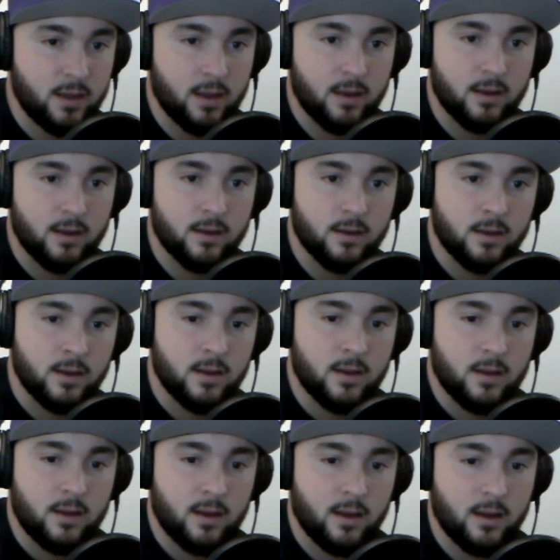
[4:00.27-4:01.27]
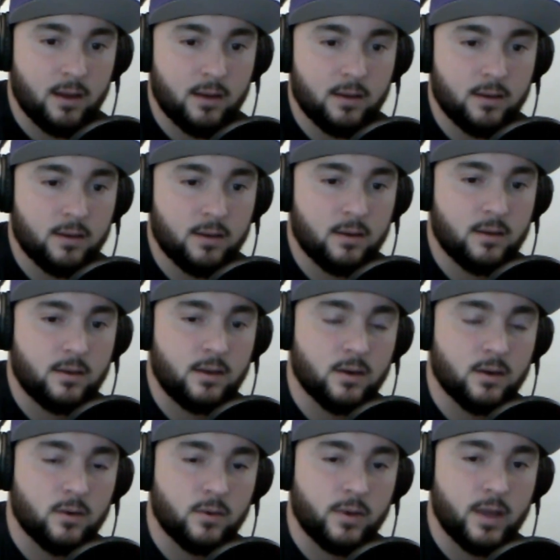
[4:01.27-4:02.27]
and
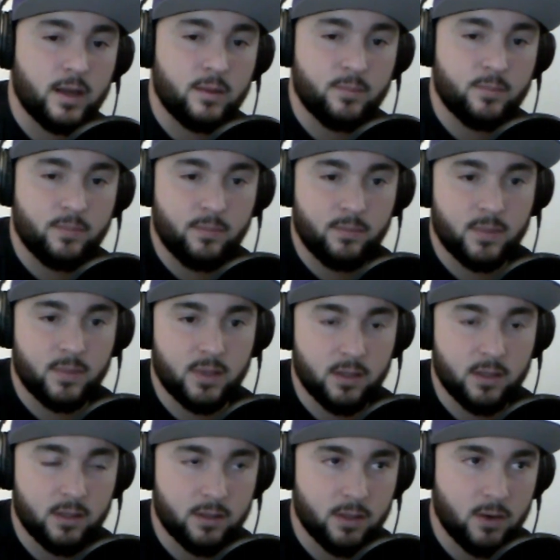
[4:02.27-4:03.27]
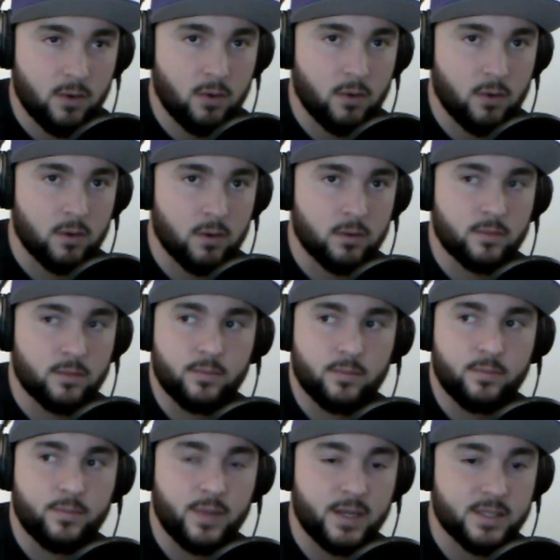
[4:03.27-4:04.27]
getting the core
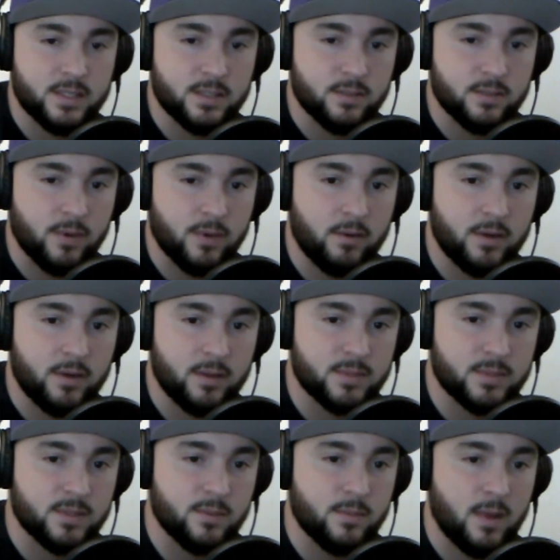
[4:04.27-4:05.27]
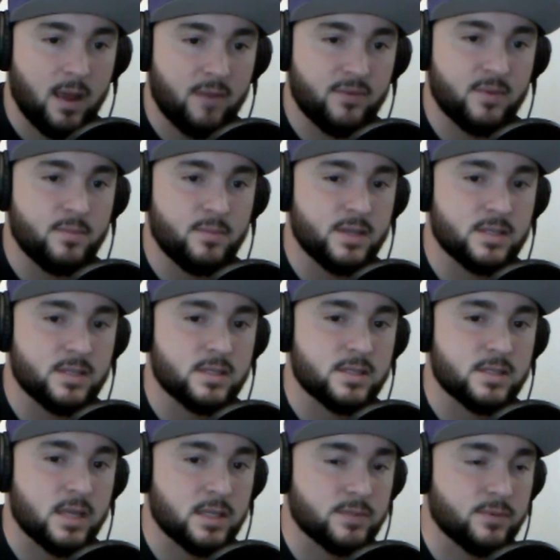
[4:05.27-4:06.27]
pieces around him to have him be
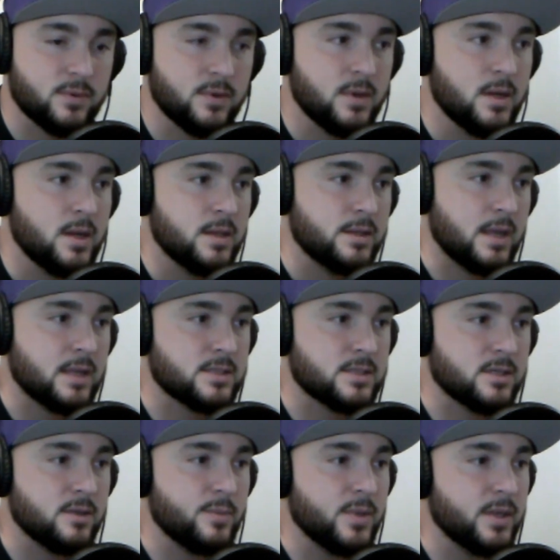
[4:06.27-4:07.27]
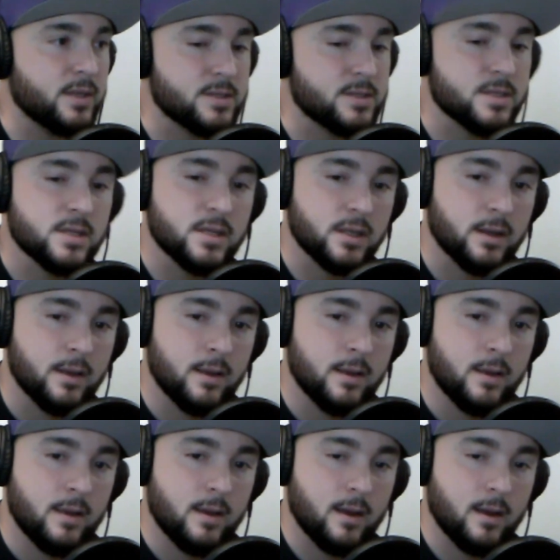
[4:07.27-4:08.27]
successful, that's going to be interesting.
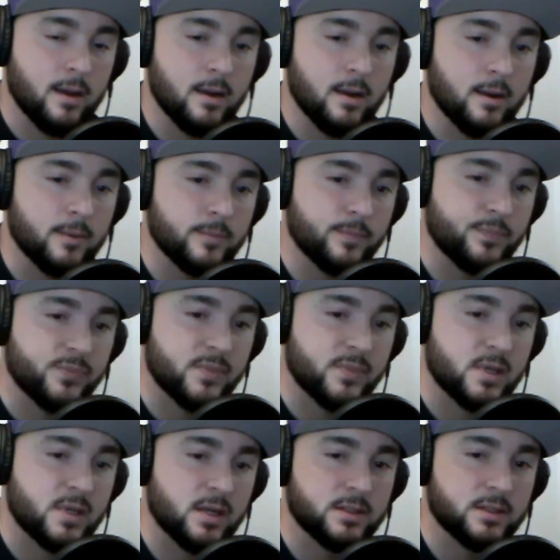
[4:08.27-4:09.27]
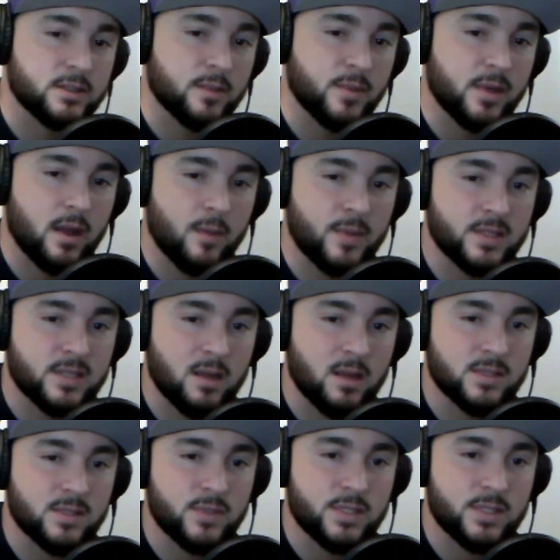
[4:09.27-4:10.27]
Because how many
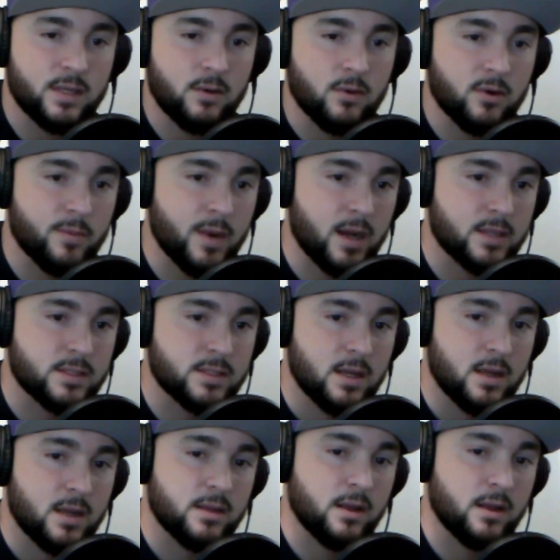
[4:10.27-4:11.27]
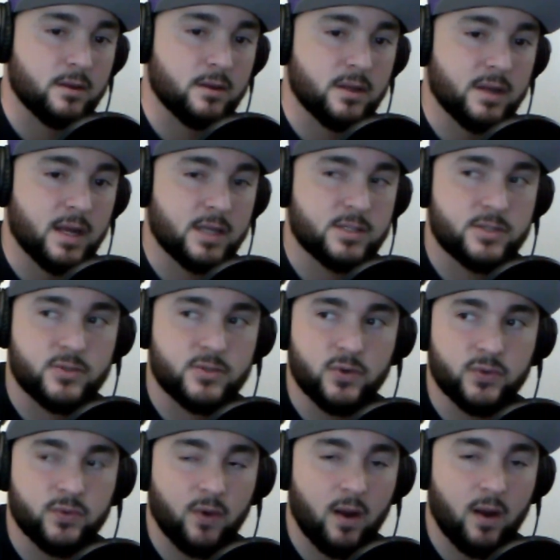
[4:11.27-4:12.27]
times have we seen quarterbacks that are the next
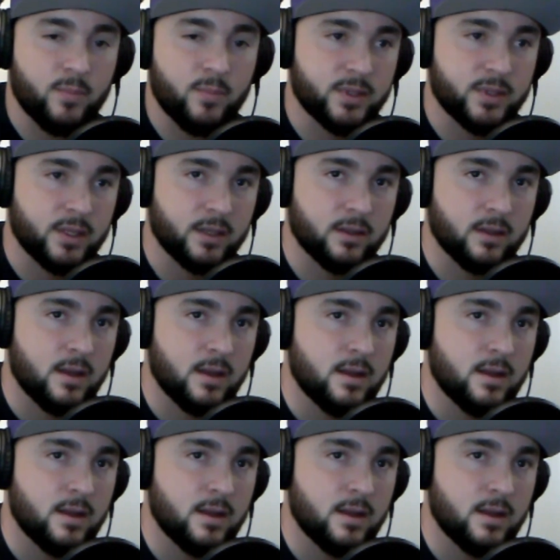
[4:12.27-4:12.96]
truth, right? But then